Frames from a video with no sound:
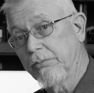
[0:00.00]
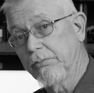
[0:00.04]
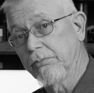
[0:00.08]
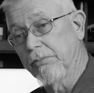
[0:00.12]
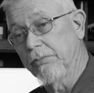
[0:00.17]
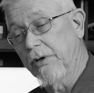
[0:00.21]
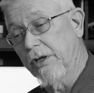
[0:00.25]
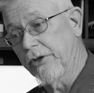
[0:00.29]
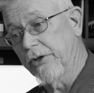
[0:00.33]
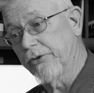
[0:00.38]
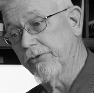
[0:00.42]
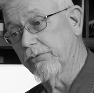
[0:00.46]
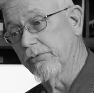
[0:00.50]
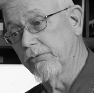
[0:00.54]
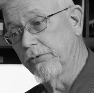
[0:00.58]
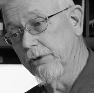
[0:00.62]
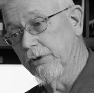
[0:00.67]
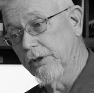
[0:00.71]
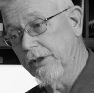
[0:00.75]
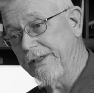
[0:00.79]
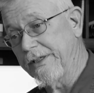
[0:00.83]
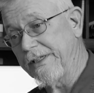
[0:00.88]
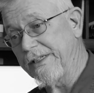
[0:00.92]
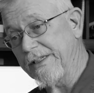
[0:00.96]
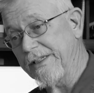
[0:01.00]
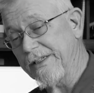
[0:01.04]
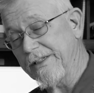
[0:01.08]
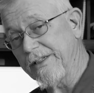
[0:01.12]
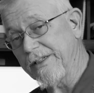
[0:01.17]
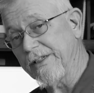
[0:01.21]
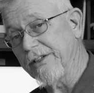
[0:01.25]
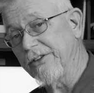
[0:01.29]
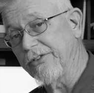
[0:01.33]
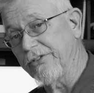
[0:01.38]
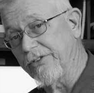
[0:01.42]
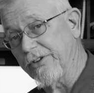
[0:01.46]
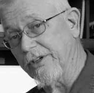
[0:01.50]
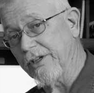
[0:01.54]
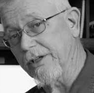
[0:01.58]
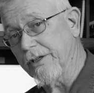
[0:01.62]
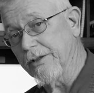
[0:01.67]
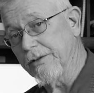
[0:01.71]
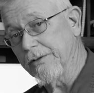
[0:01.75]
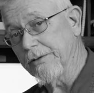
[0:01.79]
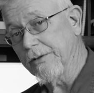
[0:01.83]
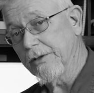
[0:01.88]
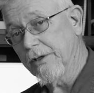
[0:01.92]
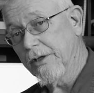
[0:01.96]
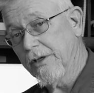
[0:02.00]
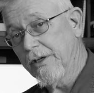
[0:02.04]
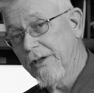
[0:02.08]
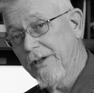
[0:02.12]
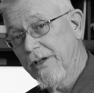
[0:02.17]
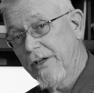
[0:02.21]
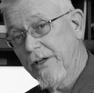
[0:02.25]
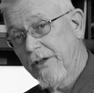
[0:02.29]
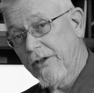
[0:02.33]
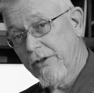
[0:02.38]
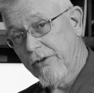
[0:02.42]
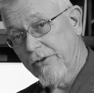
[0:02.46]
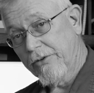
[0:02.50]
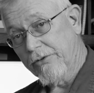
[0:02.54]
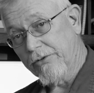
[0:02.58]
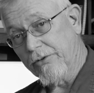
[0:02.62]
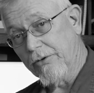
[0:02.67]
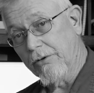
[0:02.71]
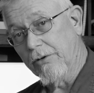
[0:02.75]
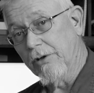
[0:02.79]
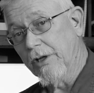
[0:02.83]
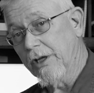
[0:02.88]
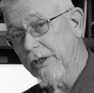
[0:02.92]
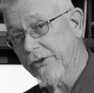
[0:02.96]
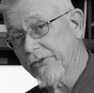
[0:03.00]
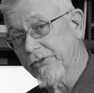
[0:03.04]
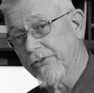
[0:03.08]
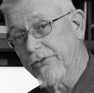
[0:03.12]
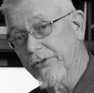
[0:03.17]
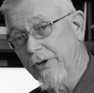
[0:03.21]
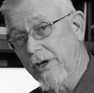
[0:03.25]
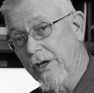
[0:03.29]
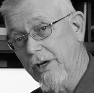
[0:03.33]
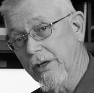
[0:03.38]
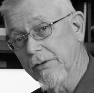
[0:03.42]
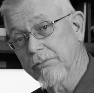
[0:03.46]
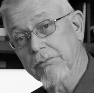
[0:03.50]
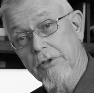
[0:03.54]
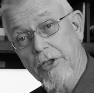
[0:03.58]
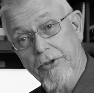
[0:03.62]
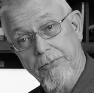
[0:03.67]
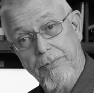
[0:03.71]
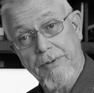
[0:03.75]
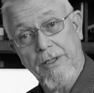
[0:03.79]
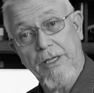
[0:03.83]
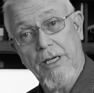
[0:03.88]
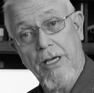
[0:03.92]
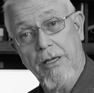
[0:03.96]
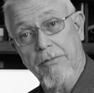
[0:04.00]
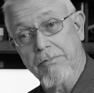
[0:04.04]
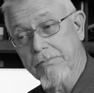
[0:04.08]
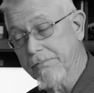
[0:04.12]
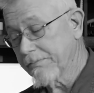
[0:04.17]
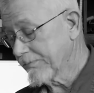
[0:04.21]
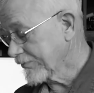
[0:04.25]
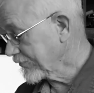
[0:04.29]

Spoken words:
but it's really easy. So let's begin.